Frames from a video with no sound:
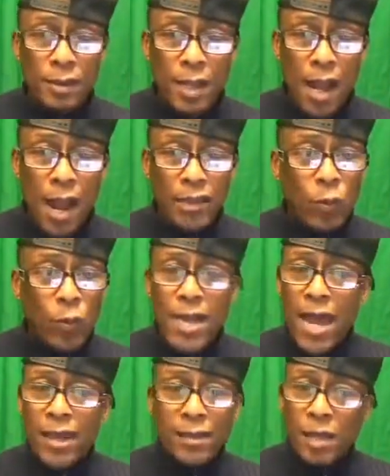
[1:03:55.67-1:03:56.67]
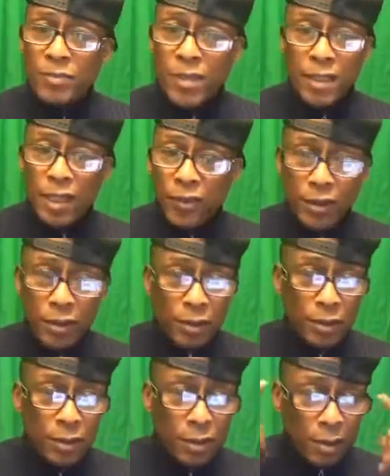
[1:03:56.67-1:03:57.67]
All right, so we got to come together.
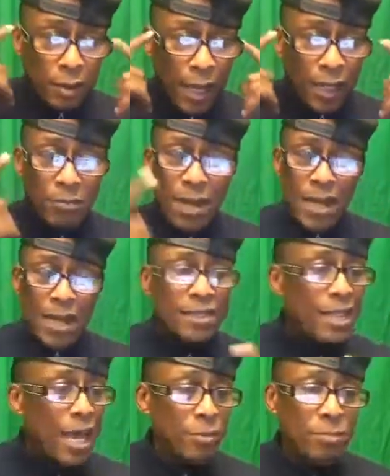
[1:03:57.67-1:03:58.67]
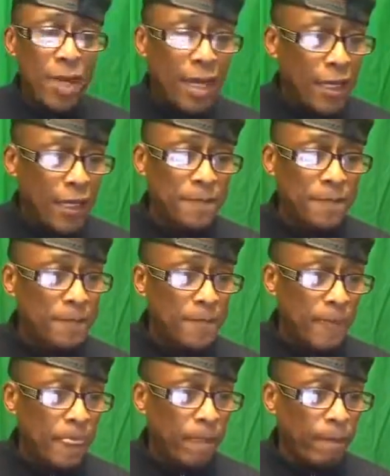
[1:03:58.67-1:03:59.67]
Like minds, like mine.
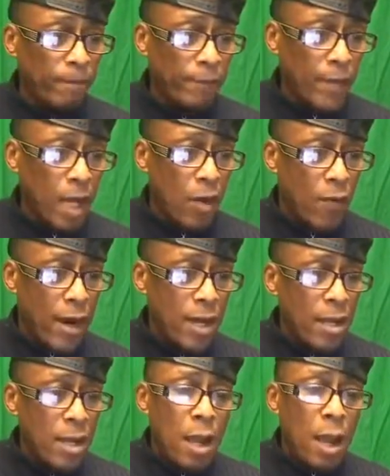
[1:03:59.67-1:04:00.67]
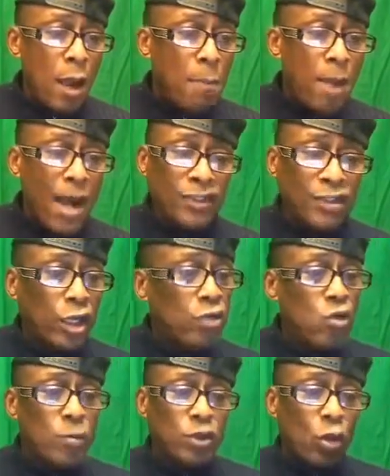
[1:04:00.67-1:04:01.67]
All right? My study
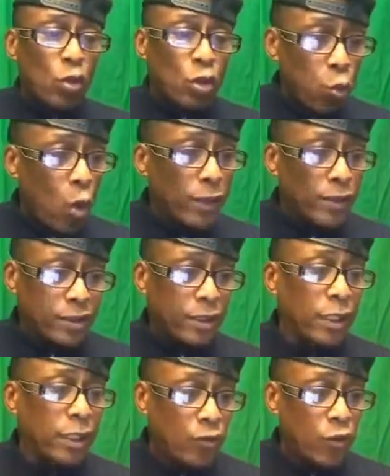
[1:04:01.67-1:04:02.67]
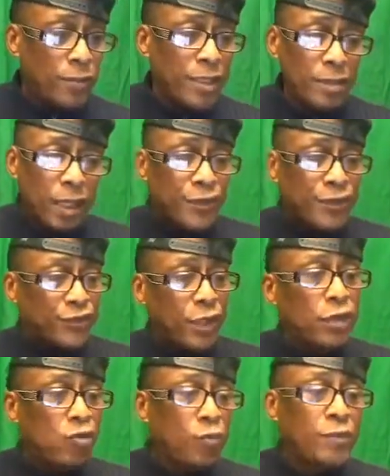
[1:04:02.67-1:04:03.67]
group is only one study group. There's other
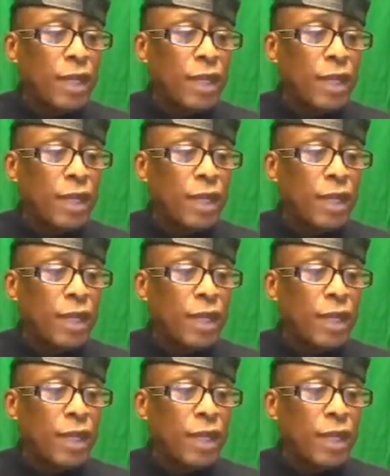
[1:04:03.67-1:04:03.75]
study groups